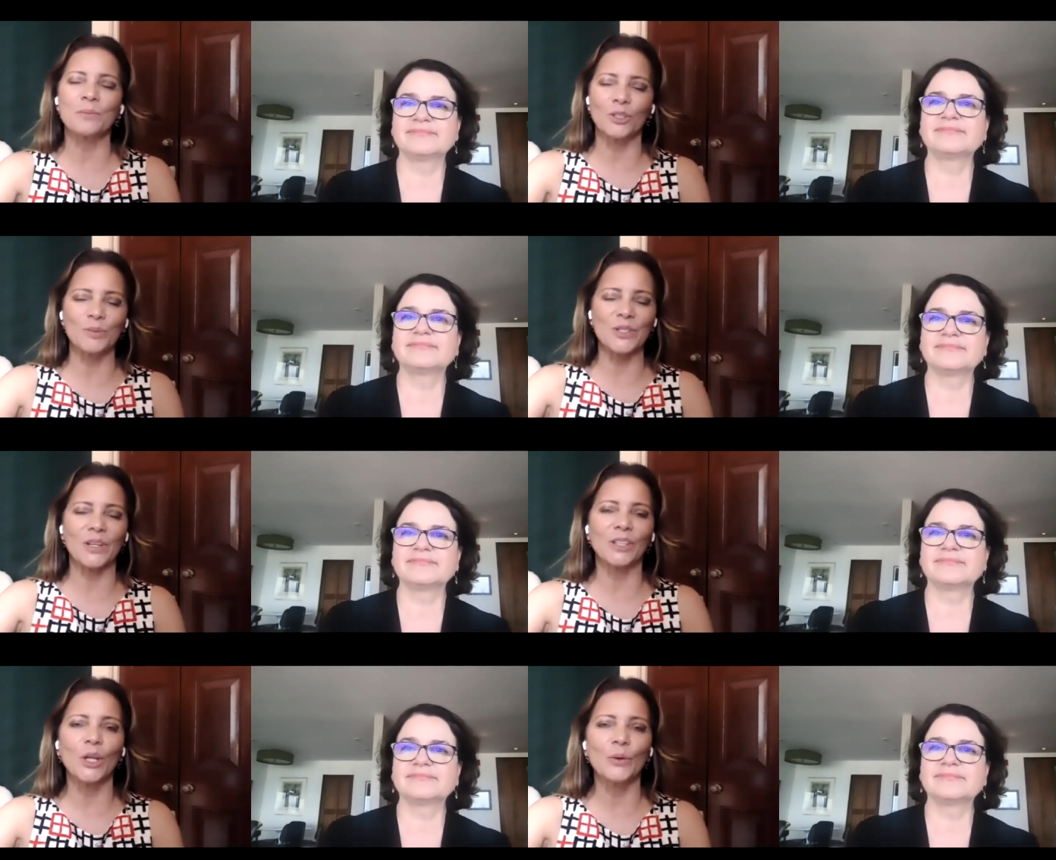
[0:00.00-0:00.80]
Speaker 1: the Barbizon
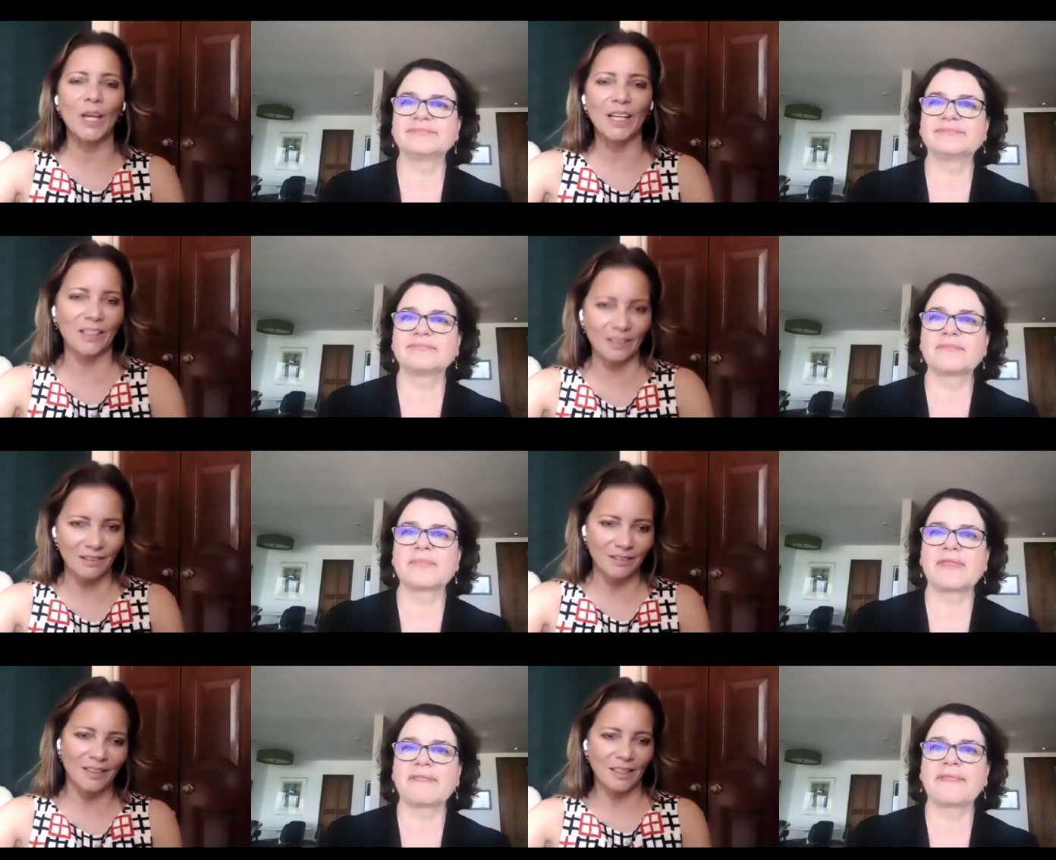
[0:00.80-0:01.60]
located?
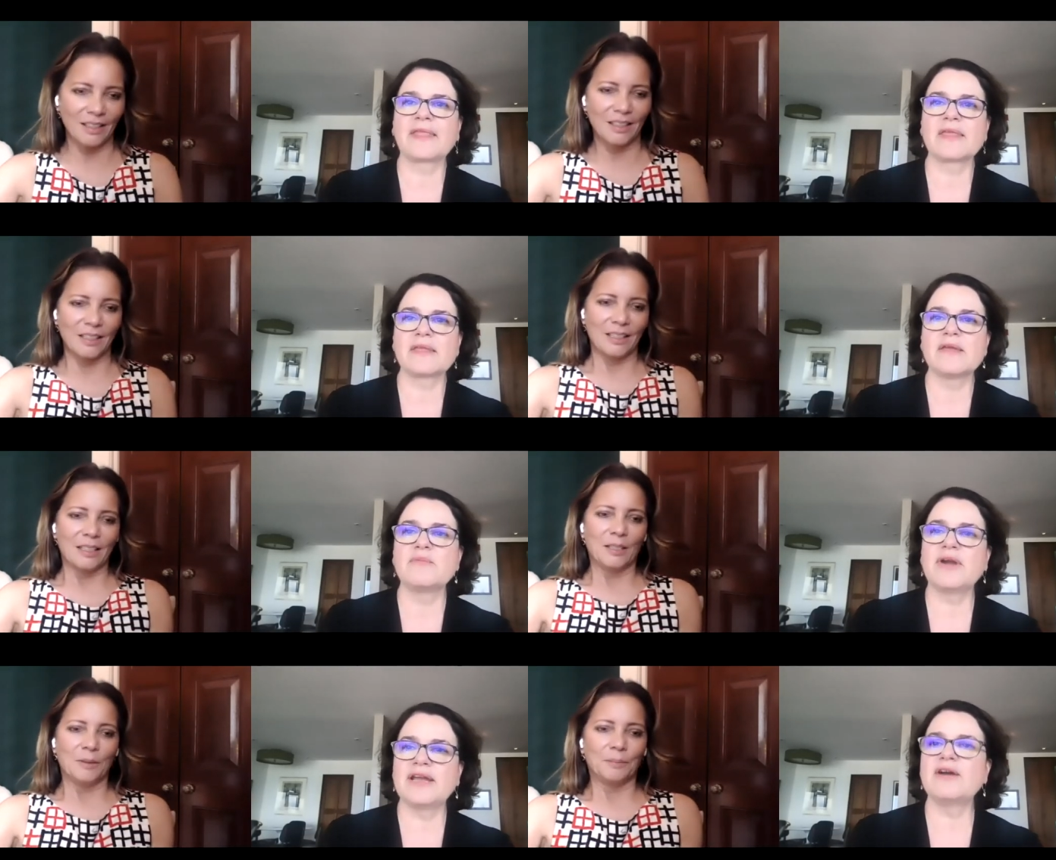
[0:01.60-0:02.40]

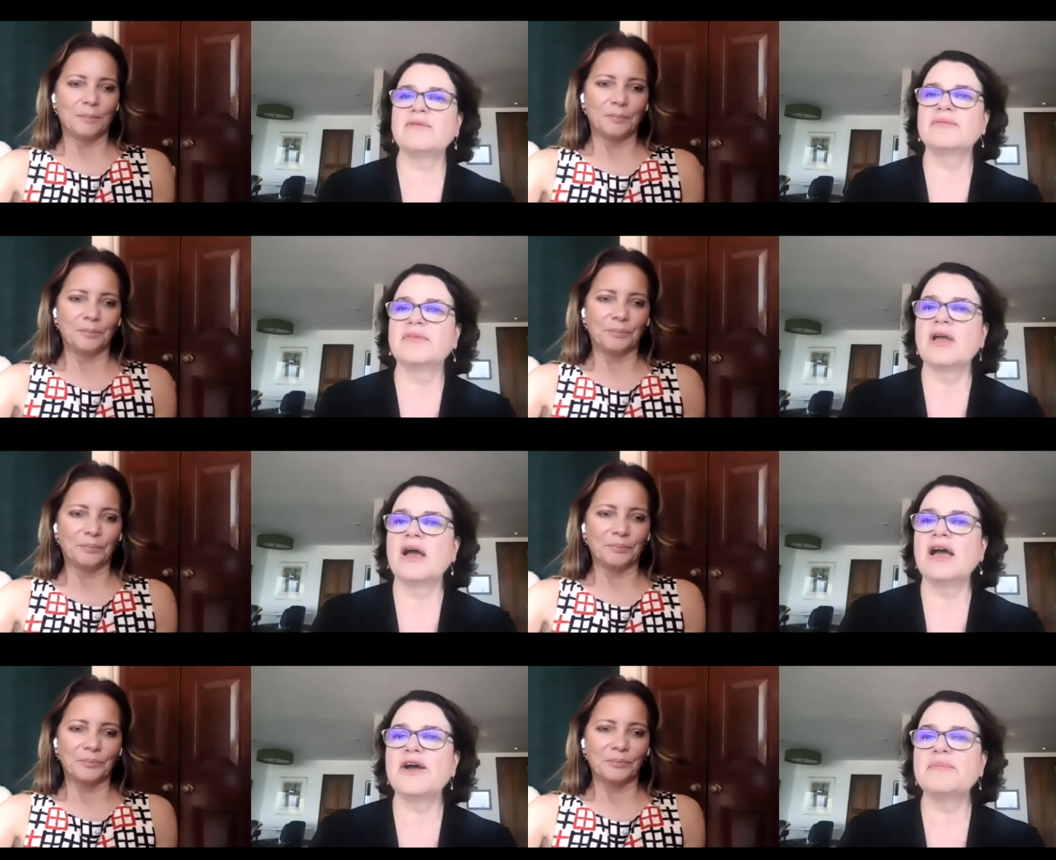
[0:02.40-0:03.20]
Speaker 2: Where? Oh,
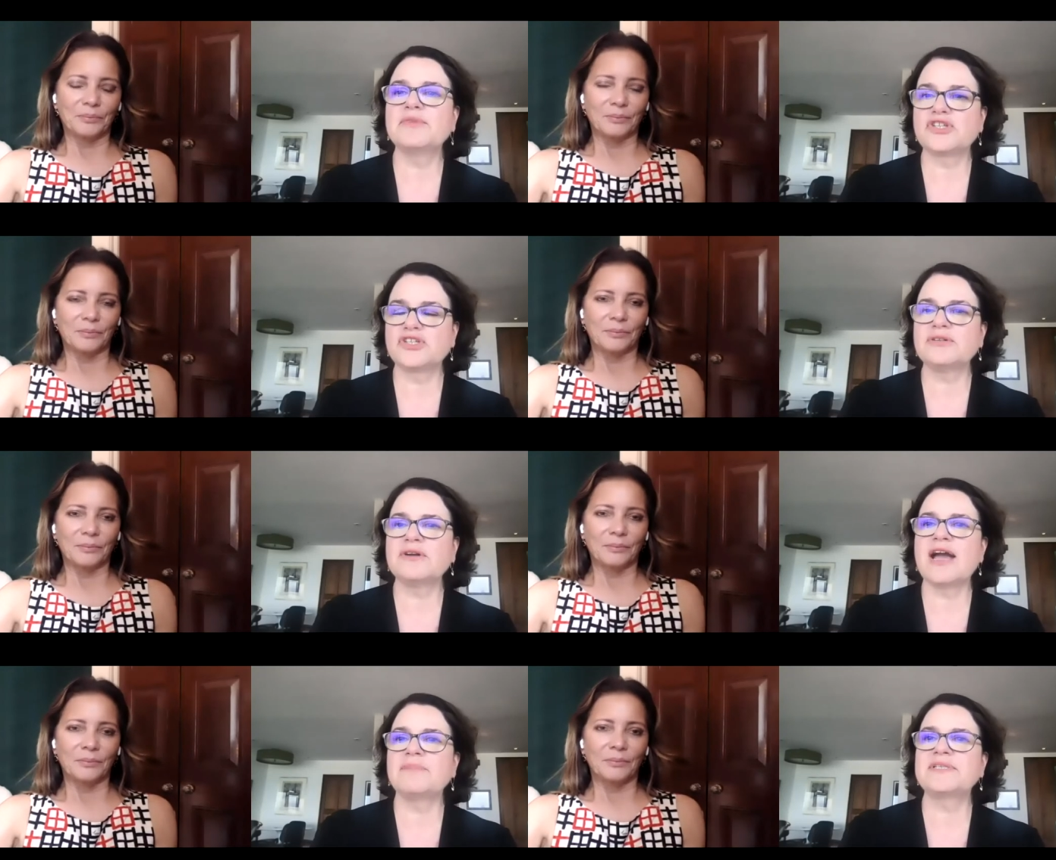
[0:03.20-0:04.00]
um, sure,
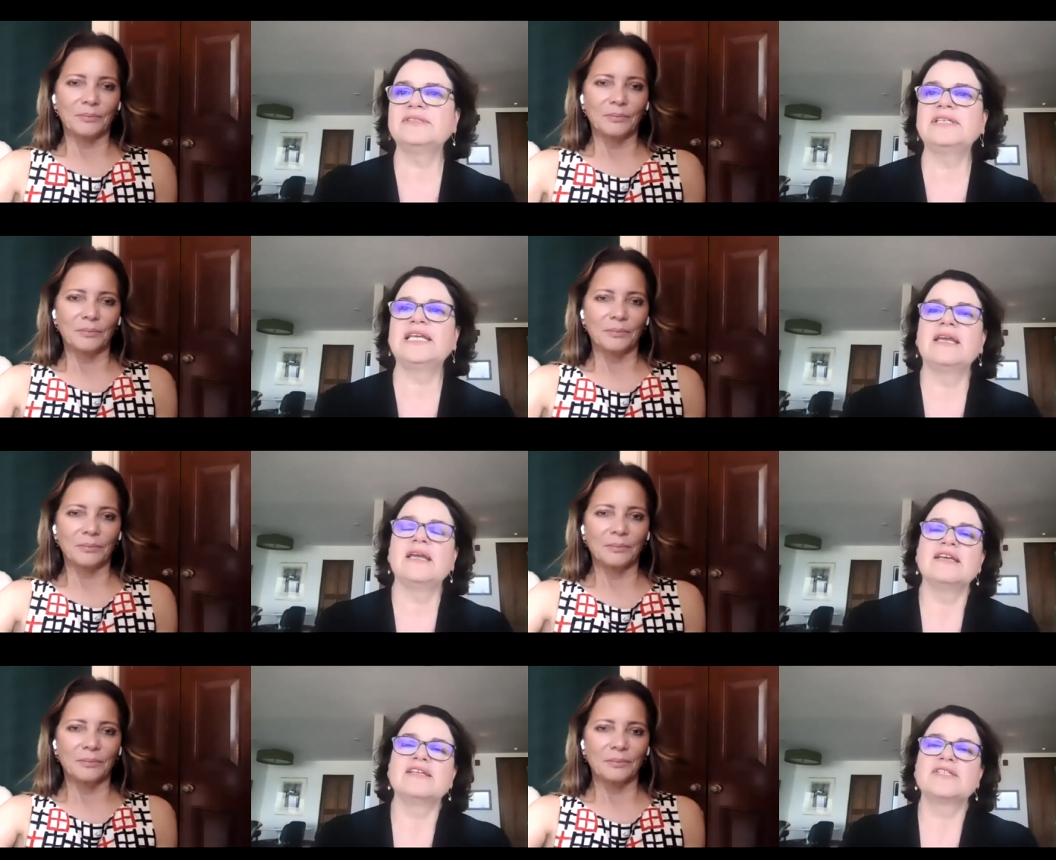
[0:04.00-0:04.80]
absolutely.
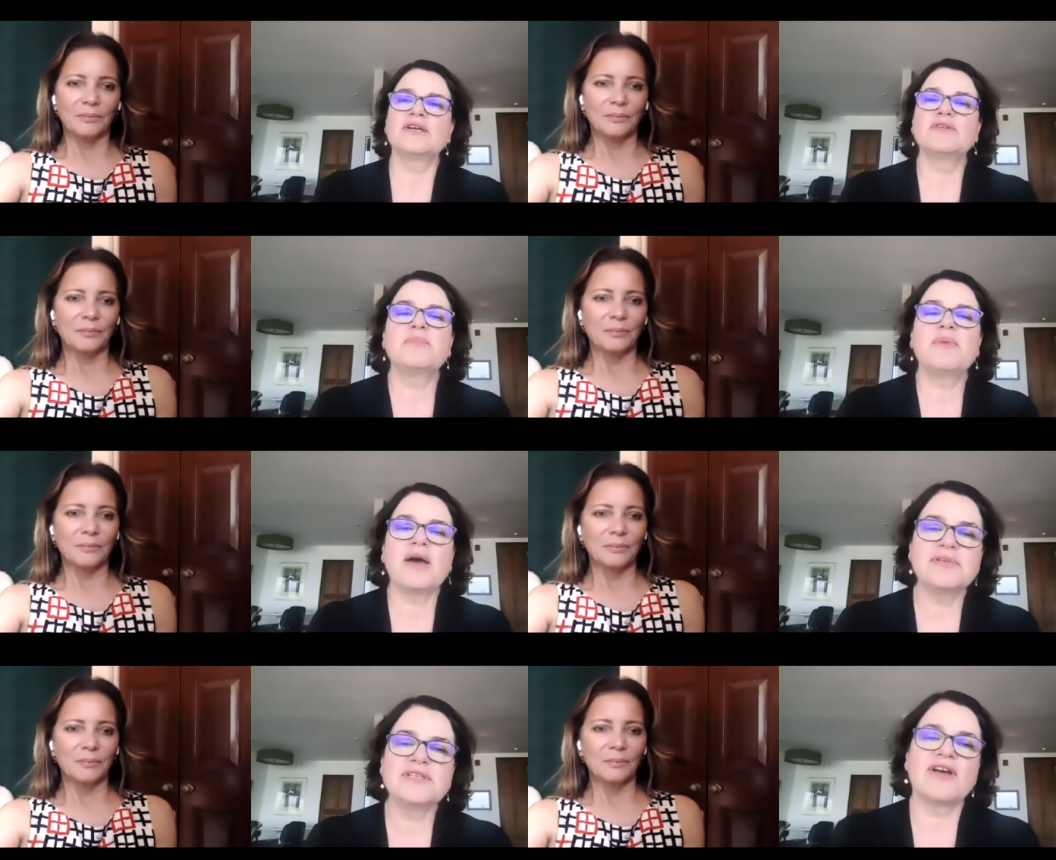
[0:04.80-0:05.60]
So the
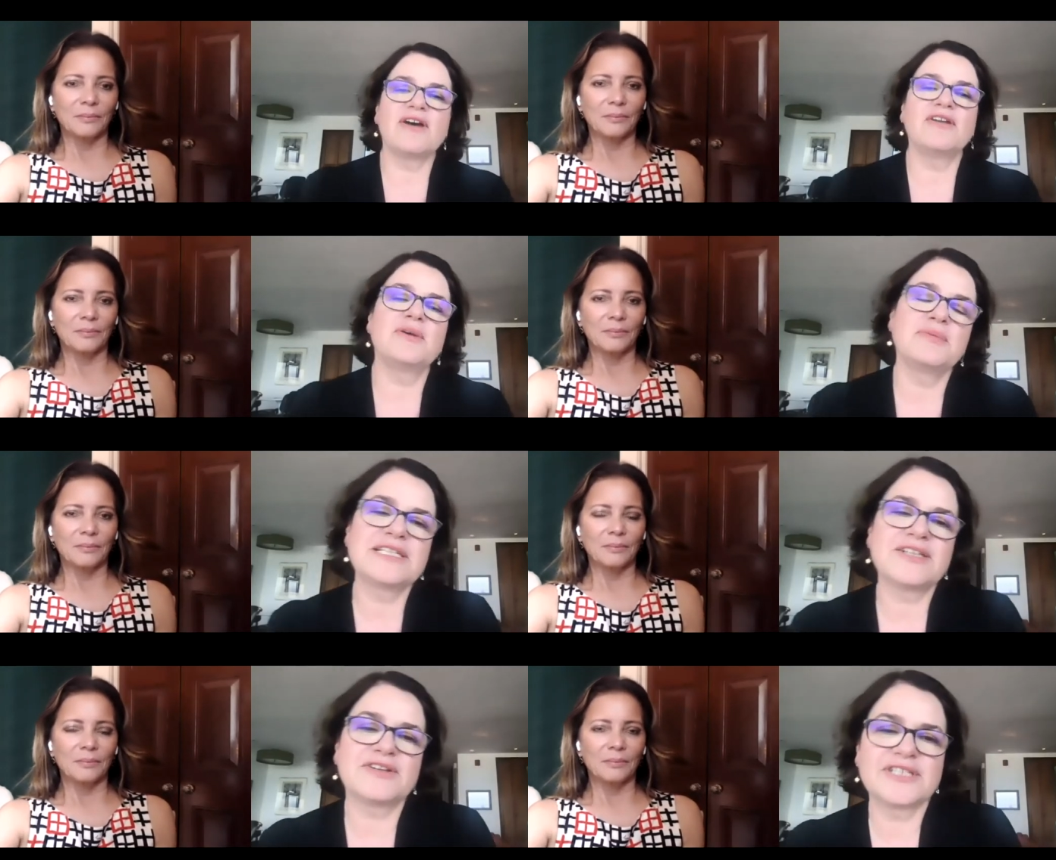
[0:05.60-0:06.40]
Barbizon was
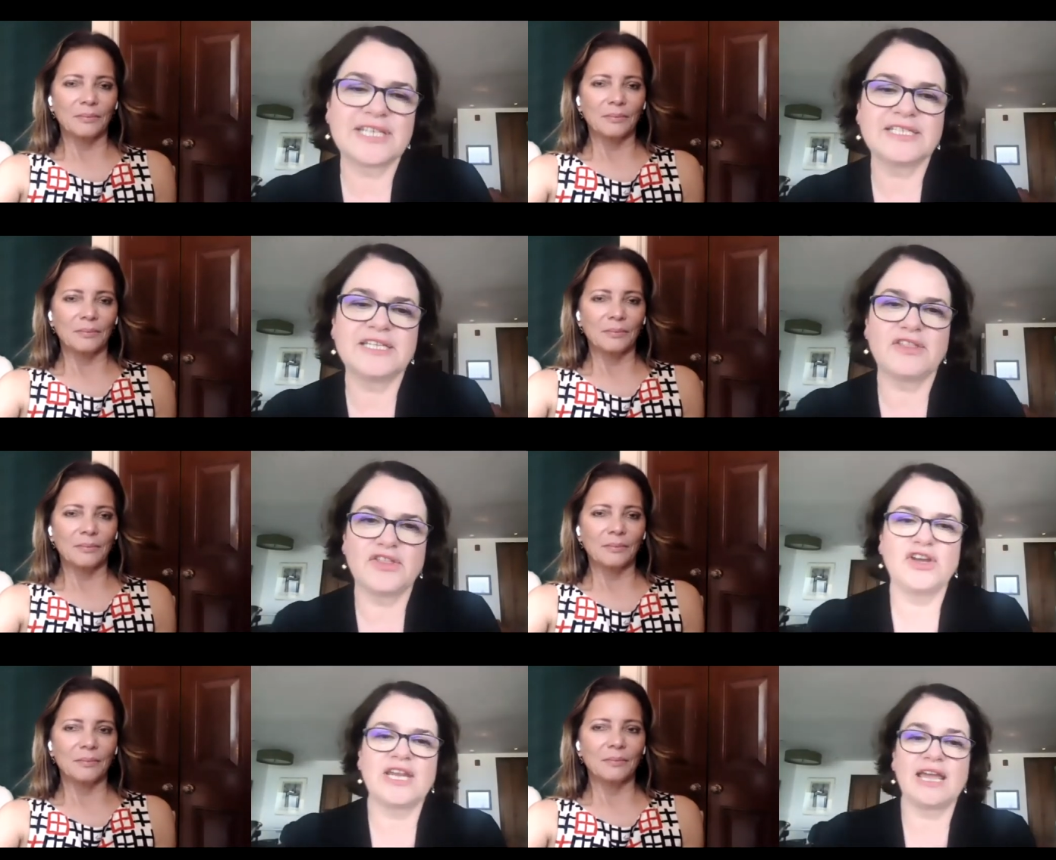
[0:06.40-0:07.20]
on 63rd
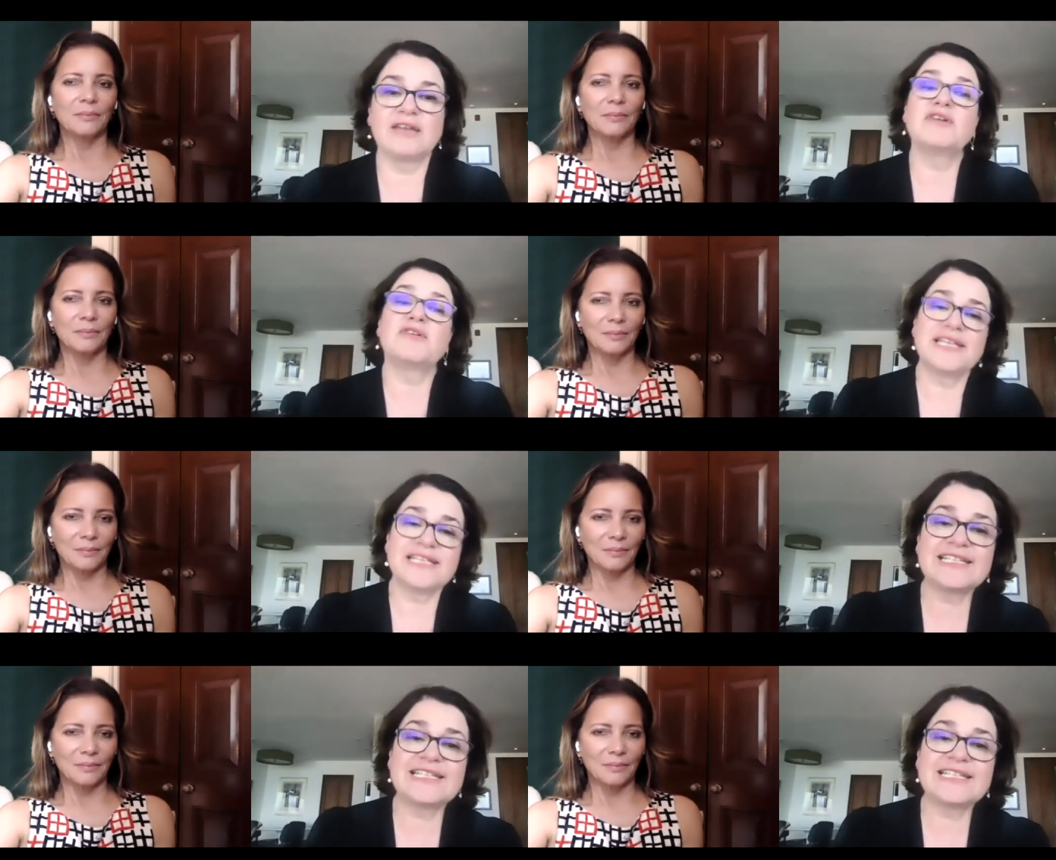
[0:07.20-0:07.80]
and, or is